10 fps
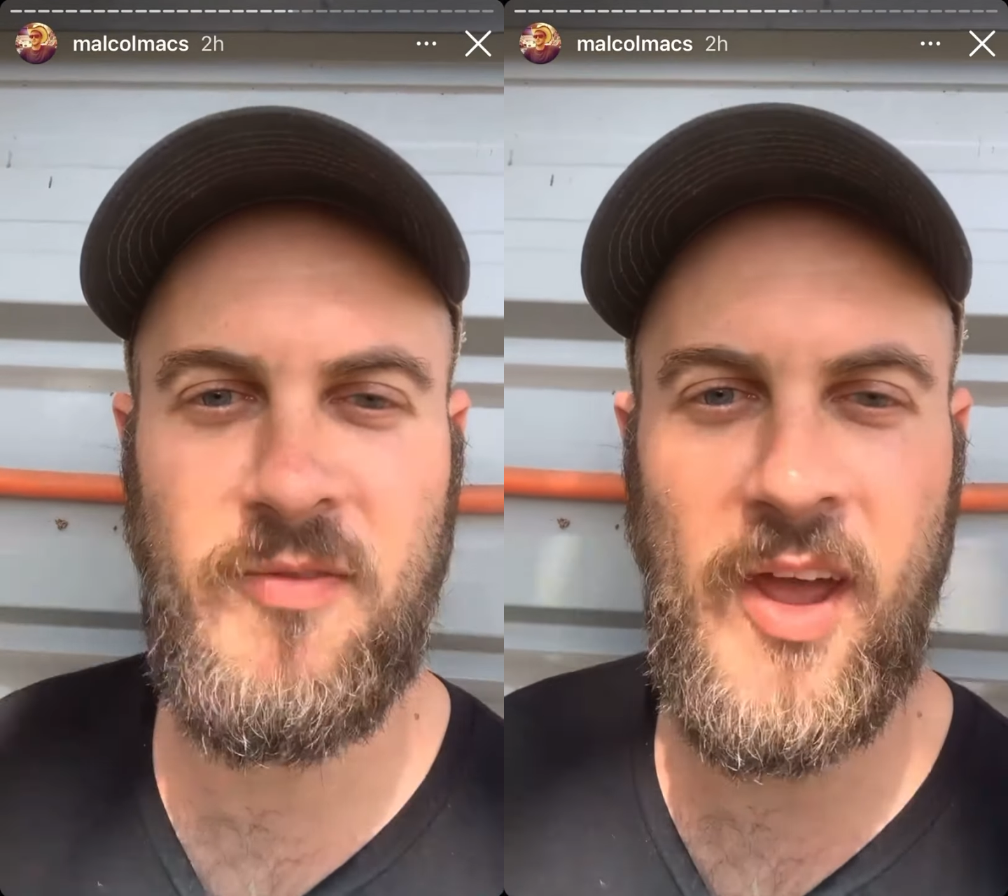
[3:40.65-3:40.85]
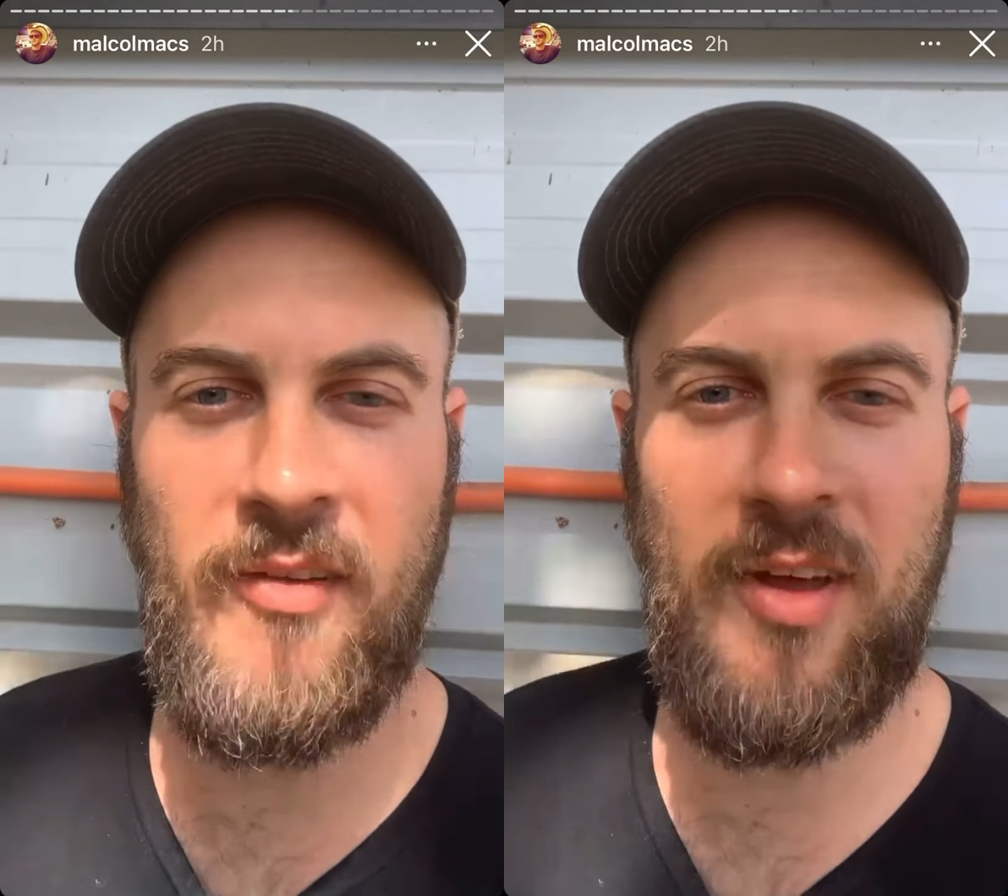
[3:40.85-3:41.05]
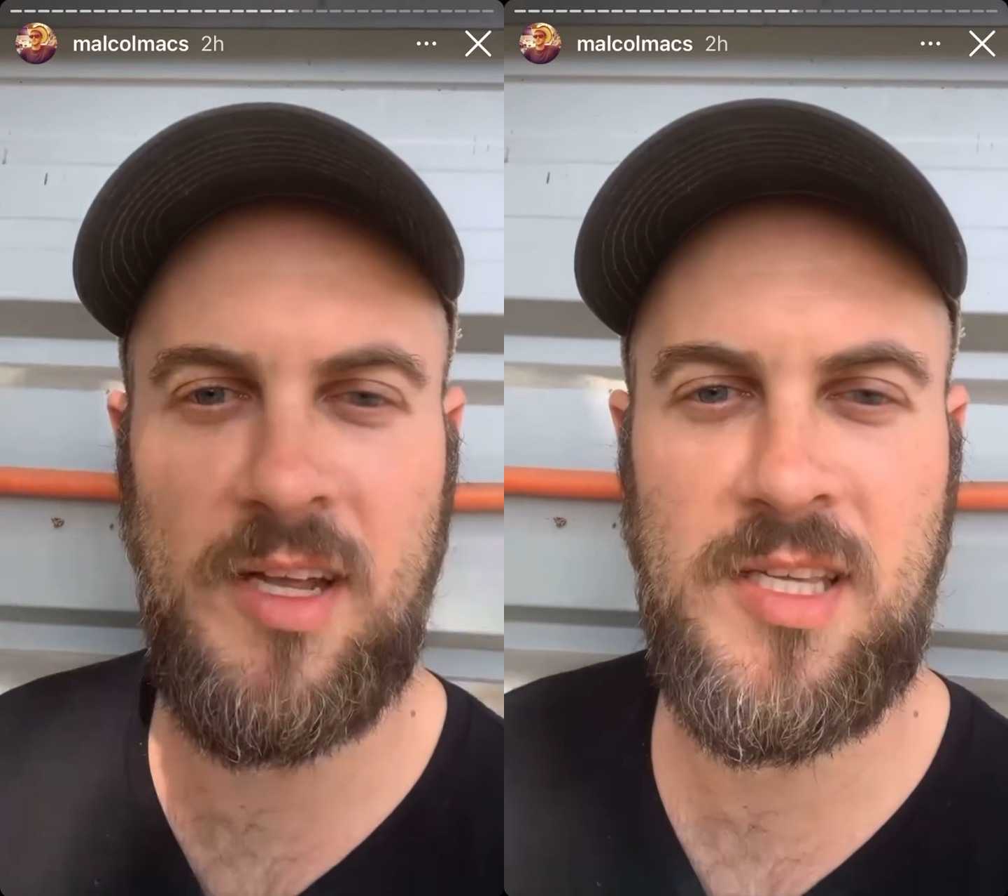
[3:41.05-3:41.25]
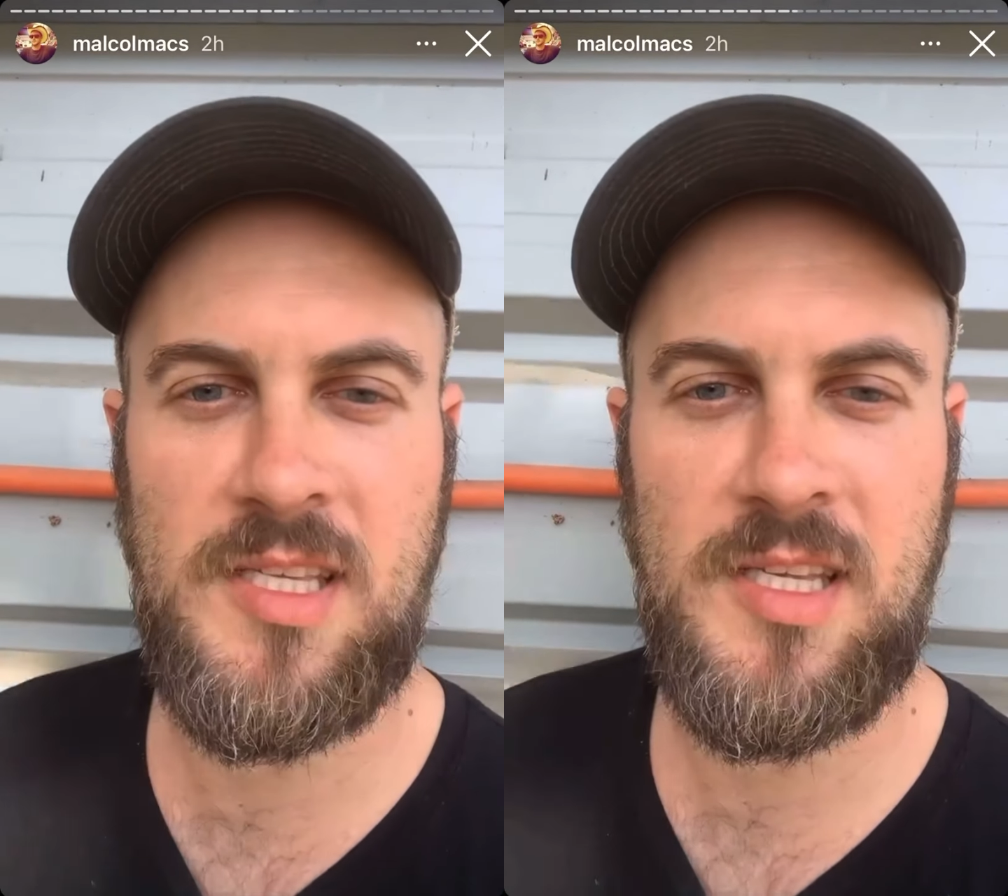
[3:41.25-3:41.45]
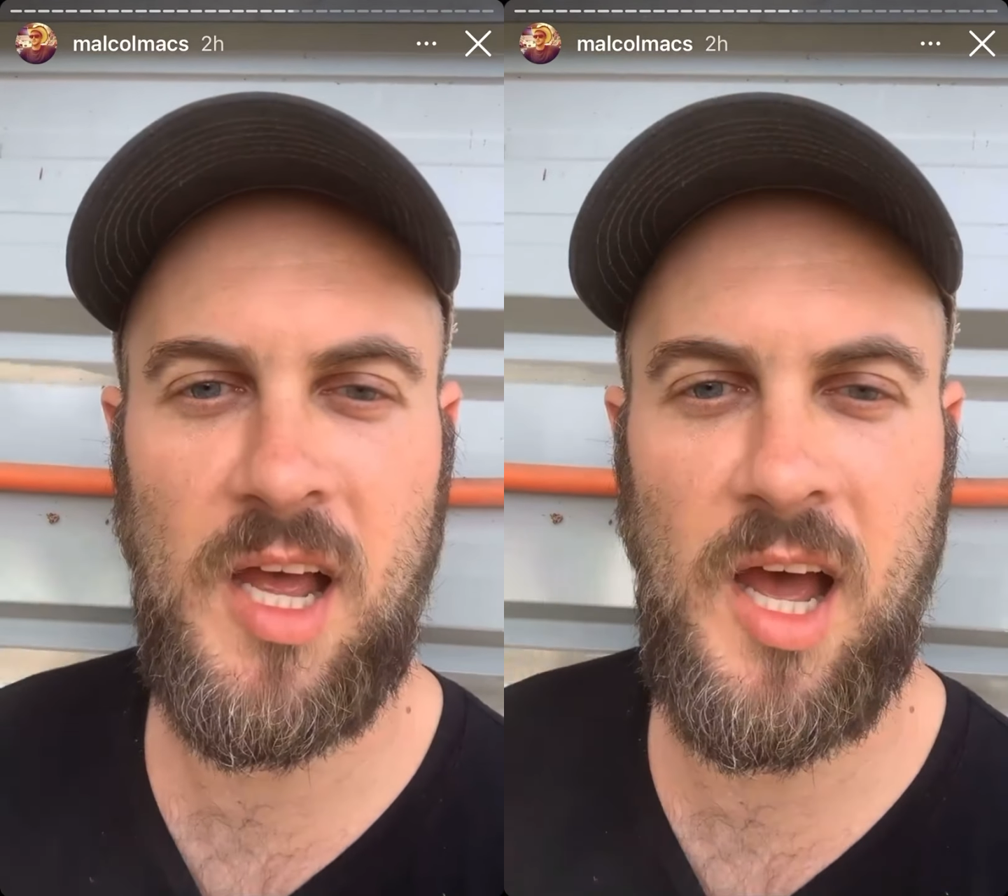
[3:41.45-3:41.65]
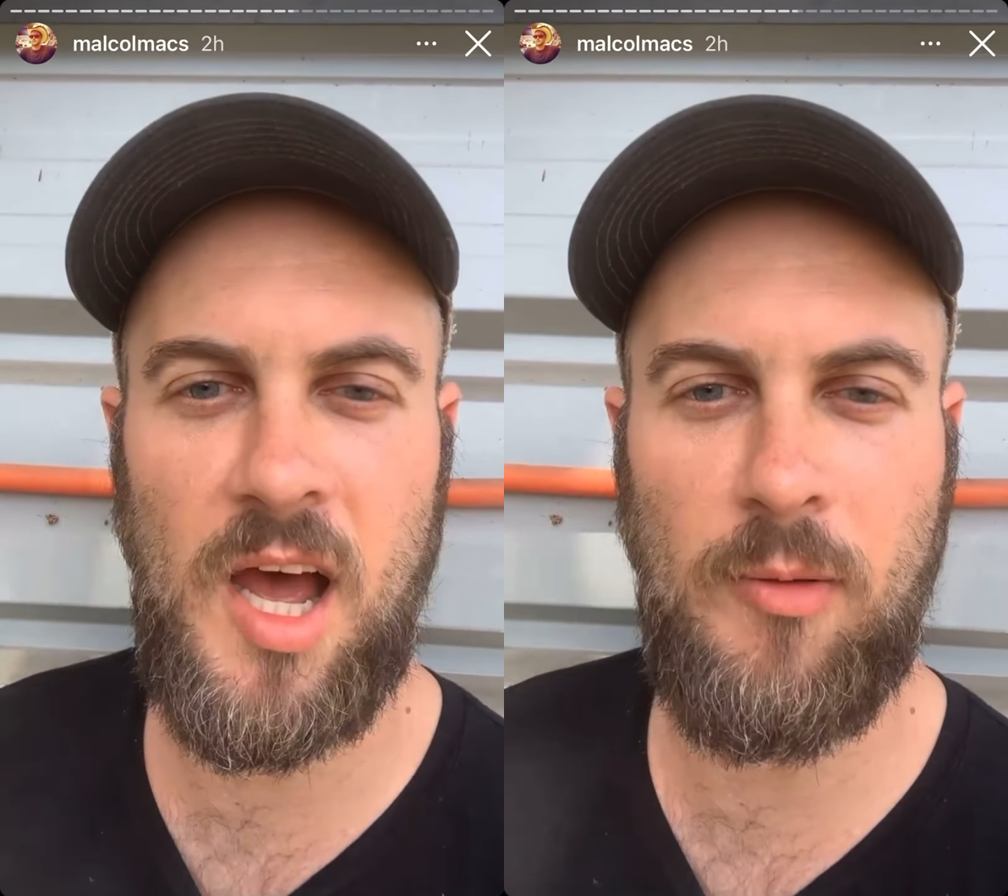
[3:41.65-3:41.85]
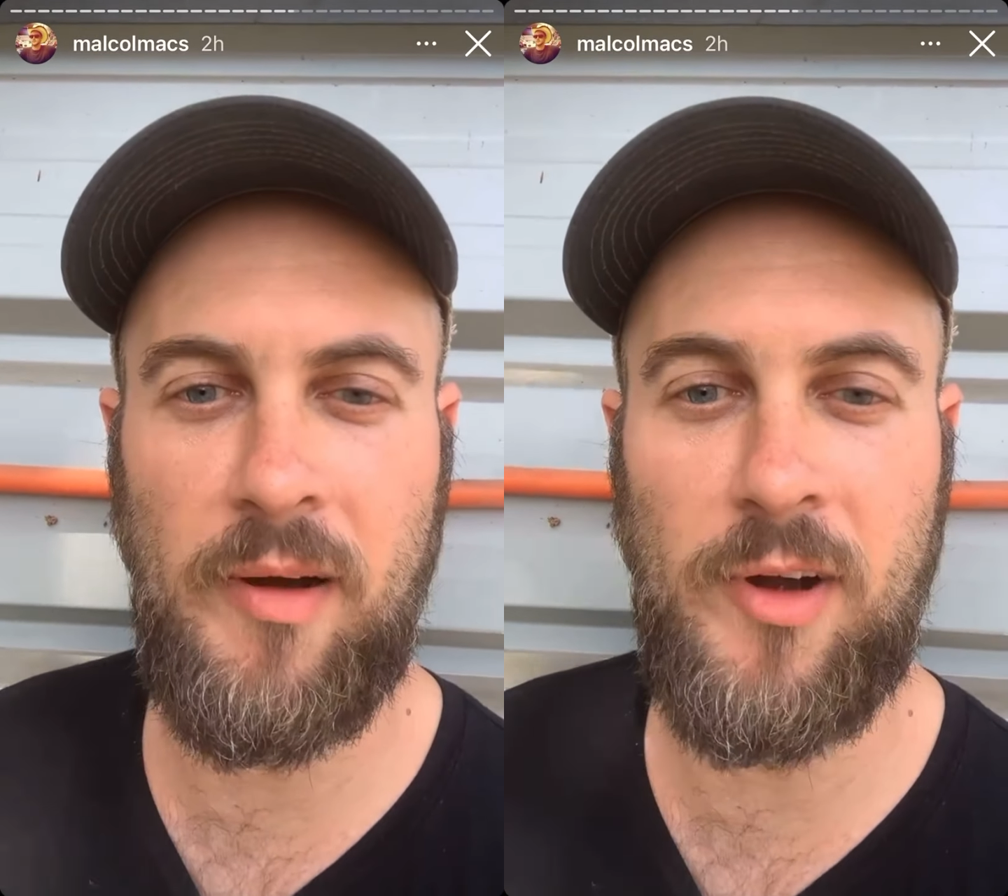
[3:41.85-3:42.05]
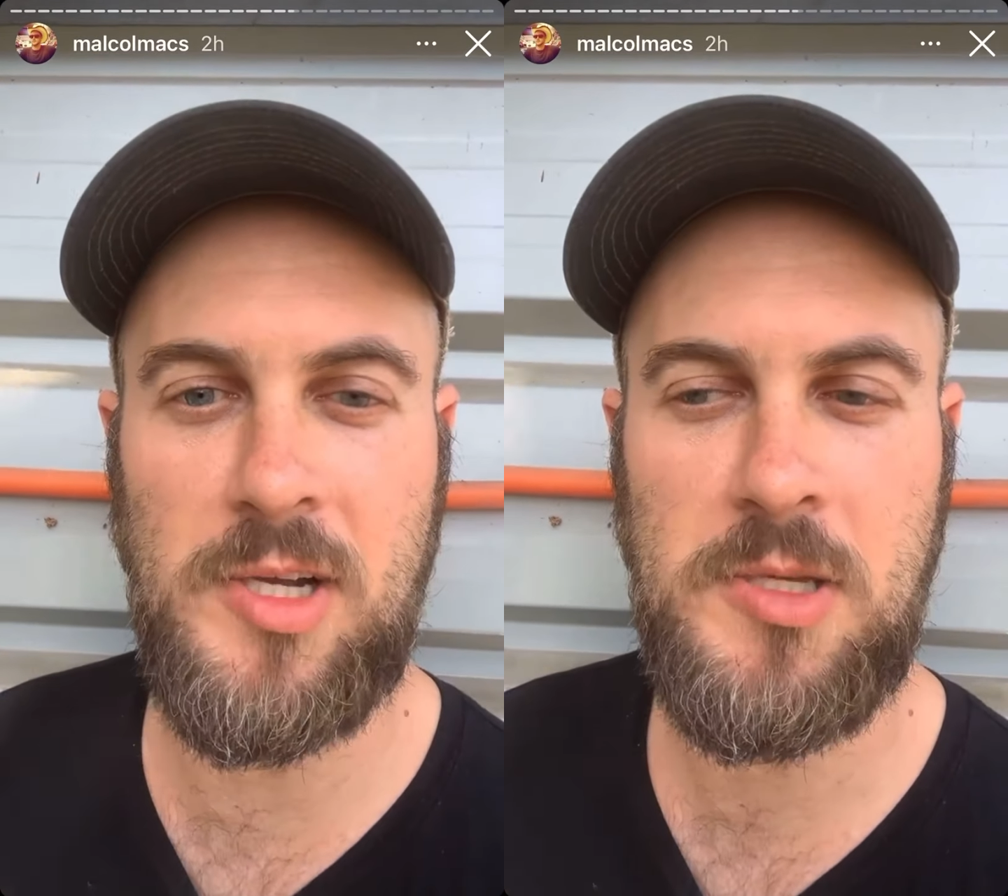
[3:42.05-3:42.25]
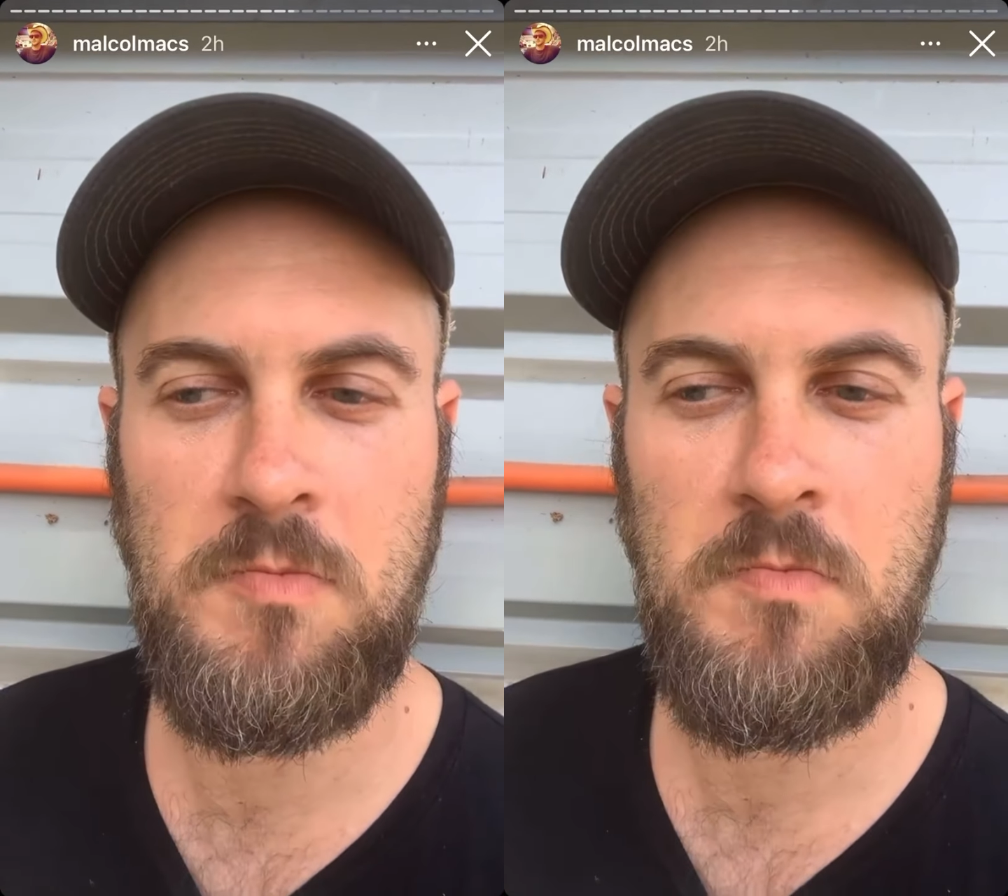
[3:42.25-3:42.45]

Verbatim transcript: famous uh, rivers.